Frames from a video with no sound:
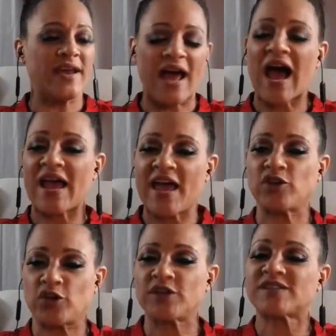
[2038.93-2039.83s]
and I
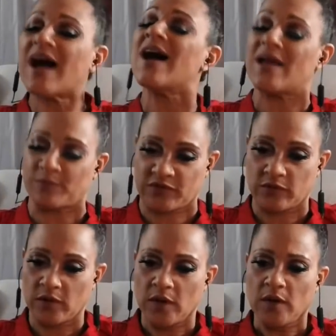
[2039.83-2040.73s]
had good
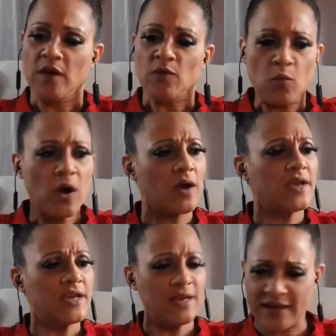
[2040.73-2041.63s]
times?
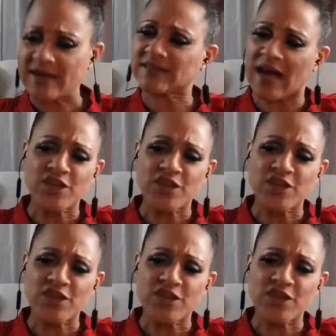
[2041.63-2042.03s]
Well, that's